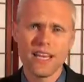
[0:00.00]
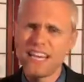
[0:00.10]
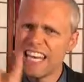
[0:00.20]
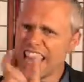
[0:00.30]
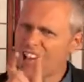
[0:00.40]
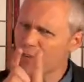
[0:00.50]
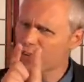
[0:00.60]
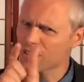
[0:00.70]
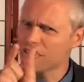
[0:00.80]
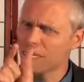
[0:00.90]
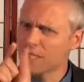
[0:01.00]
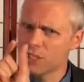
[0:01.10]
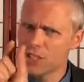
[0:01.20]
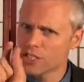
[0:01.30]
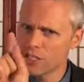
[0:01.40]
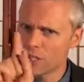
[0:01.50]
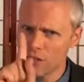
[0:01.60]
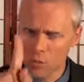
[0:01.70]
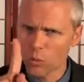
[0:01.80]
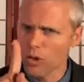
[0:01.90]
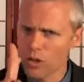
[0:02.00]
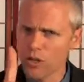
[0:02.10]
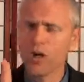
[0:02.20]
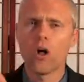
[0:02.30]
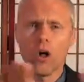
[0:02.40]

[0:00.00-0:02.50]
Never study just the word.